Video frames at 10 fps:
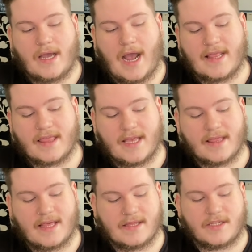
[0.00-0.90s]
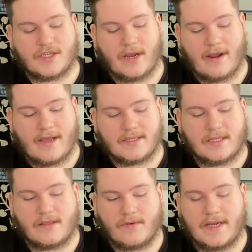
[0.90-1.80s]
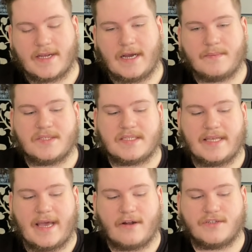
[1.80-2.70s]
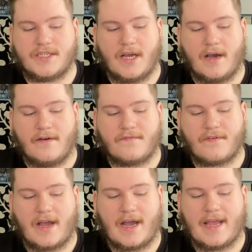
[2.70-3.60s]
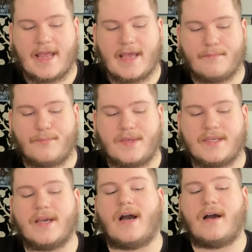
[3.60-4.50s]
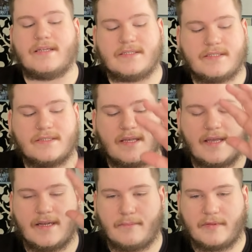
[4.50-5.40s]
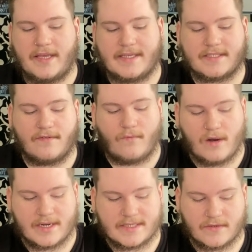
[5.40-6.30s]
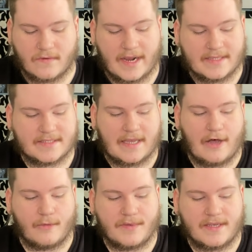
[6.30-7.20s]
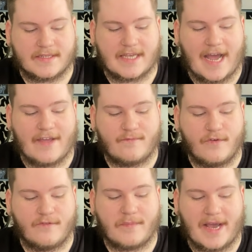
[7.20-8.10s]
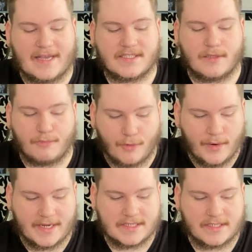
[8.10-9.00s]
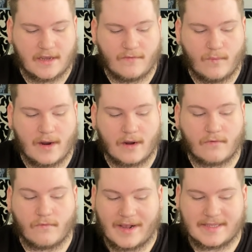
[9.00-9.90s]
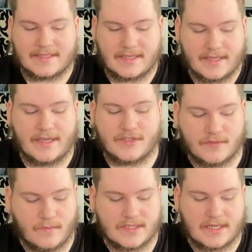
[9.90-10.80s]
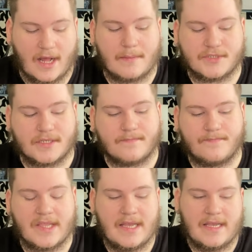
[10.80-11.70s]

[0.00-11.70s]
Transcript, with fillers: I think that the Chariot to the Three of Cups is the energy of I am beyond in a place of wanting to reconcile because I've moved past the point of where reconciliation was an option.